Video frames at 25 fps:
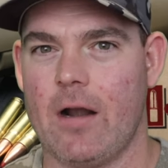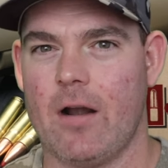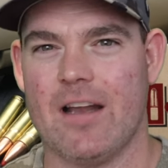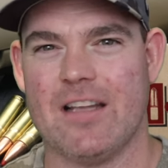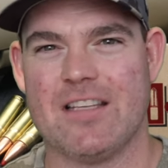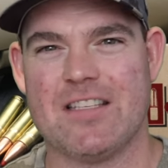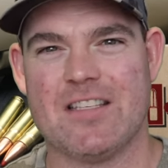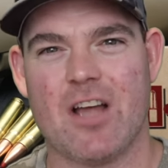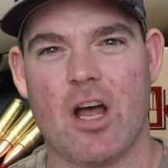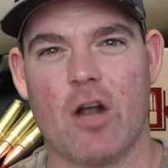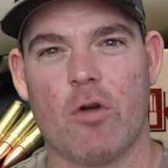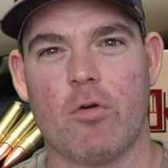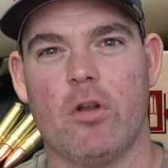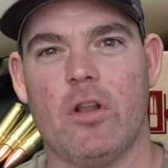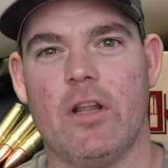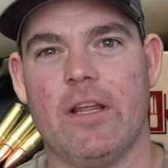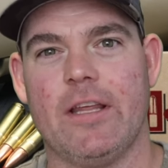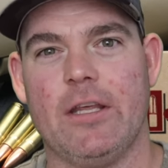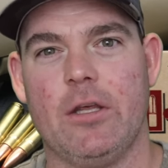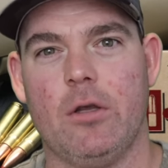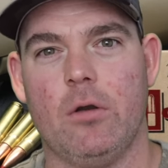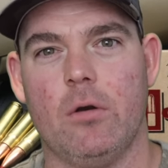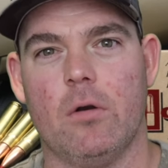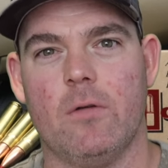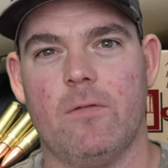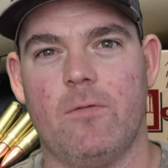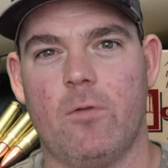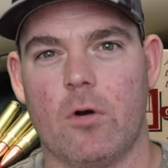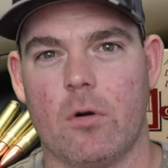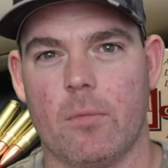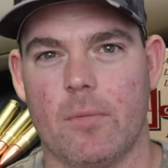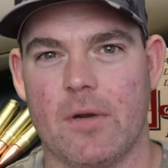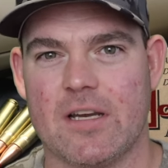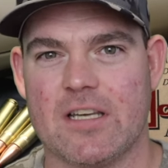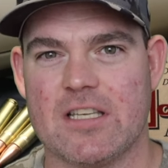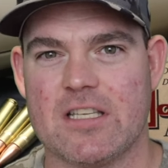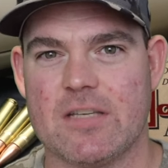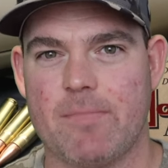It's not really uniform
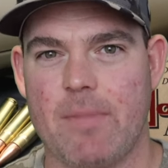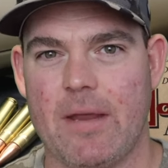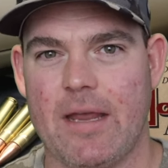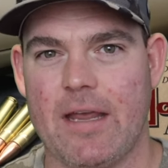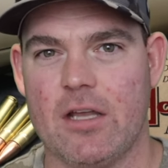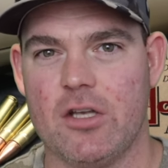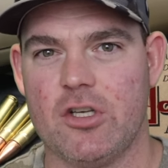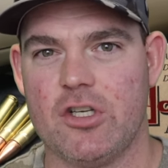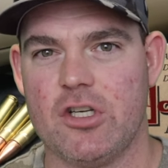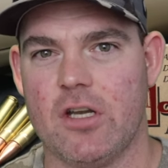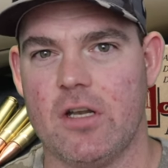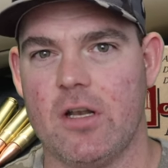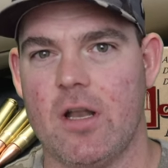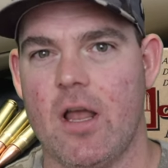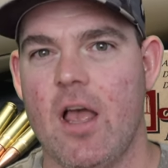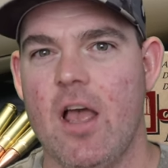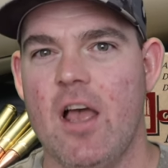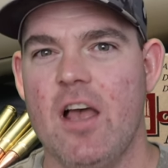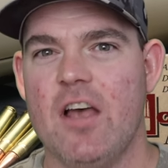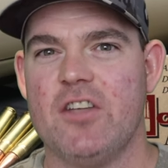expansion,